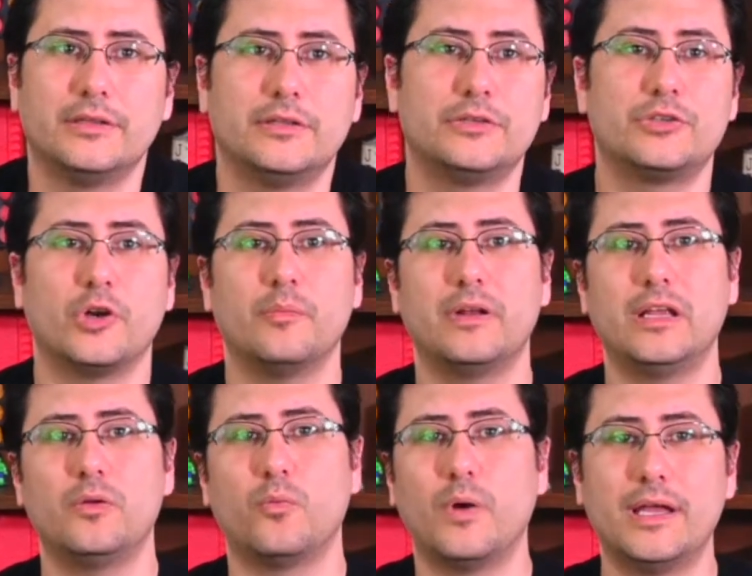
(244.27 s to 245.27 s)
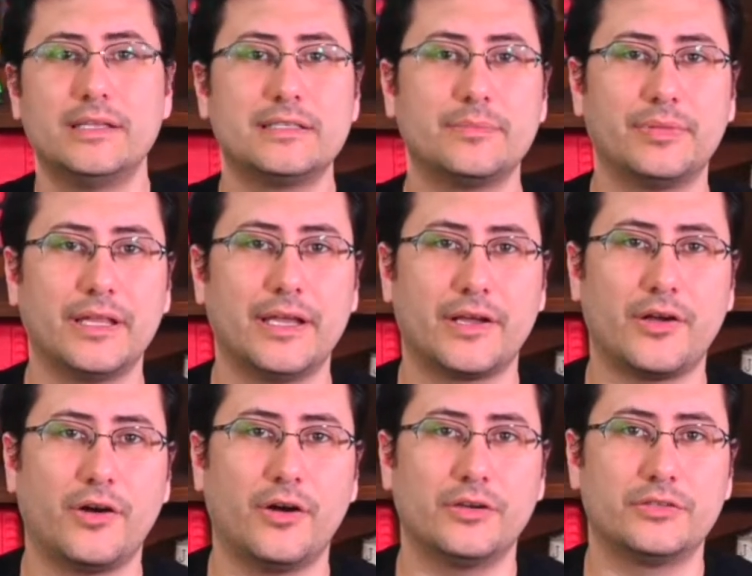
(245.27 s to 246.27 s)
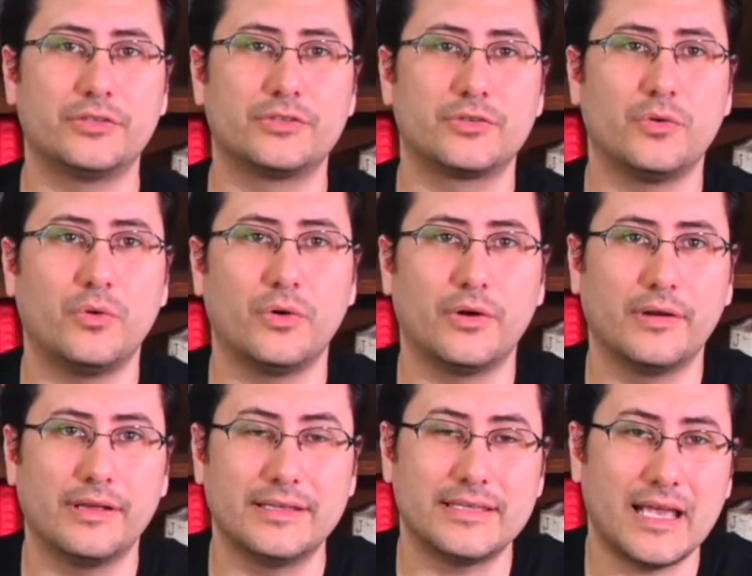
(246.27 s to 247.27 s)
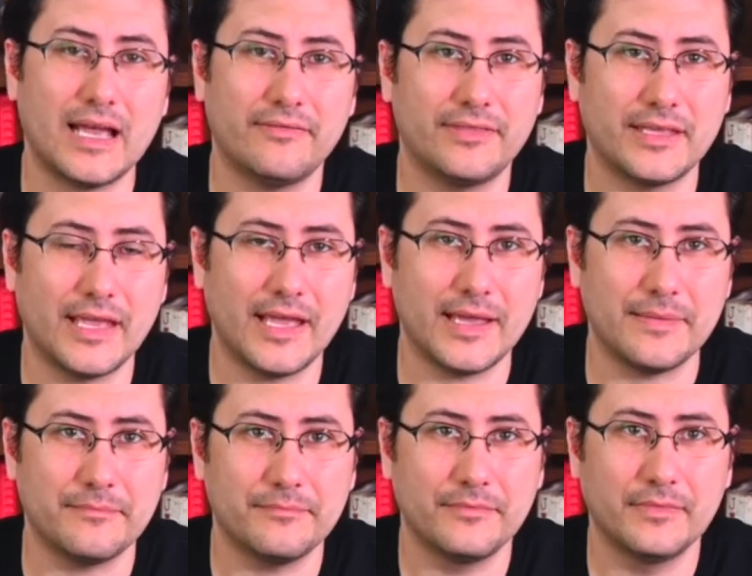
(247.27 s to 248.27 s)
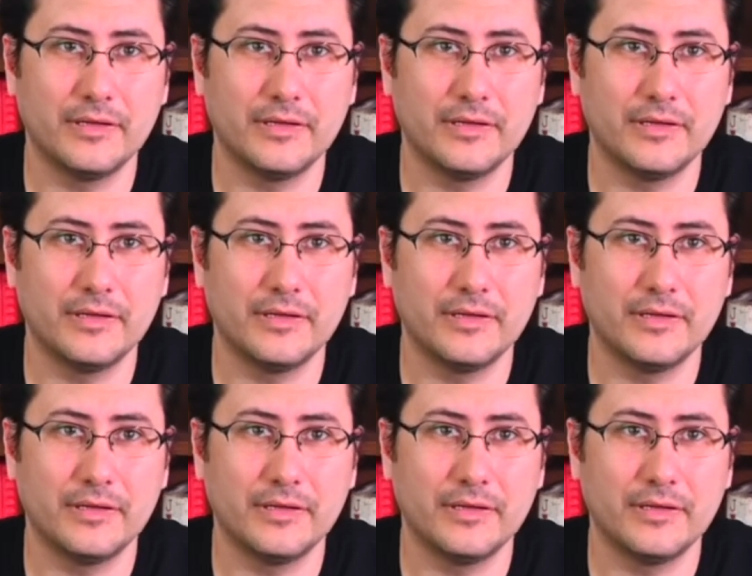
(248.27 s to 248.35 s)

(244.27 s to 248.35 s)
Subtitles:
Determining when to play a card to score is half the game.